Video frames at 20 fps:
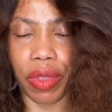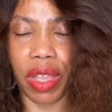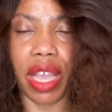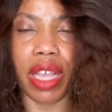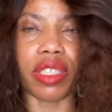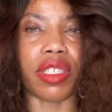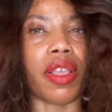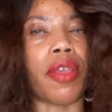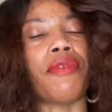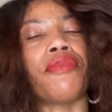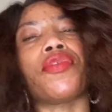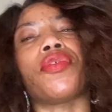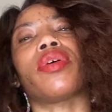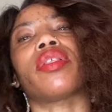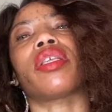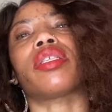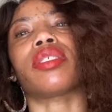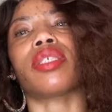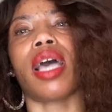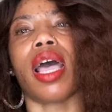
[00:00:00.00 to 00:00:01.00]
Yes, if you're
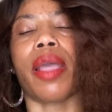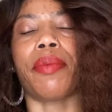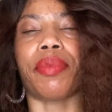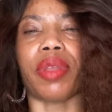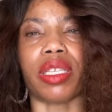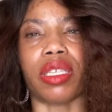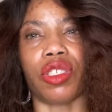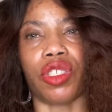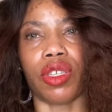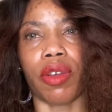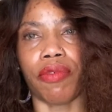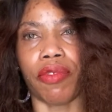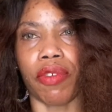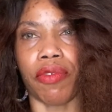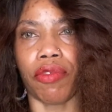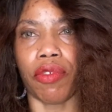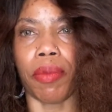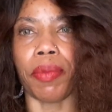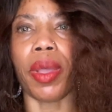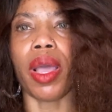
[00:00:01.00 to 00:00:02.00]
the type that is suffering
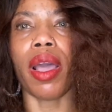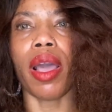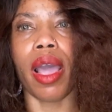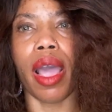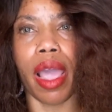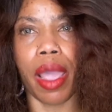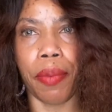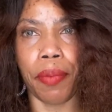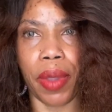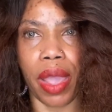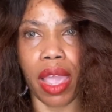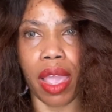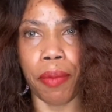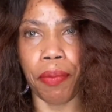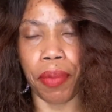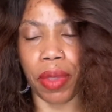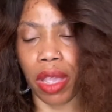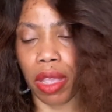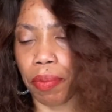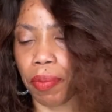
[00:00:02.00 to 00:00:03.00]
from
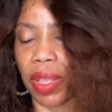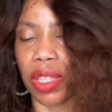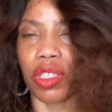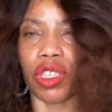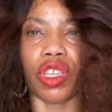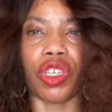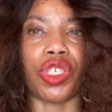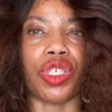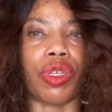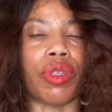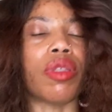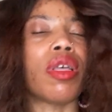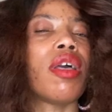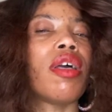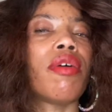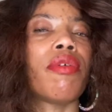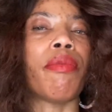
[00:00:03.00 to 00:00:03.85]
hyperpigmentation,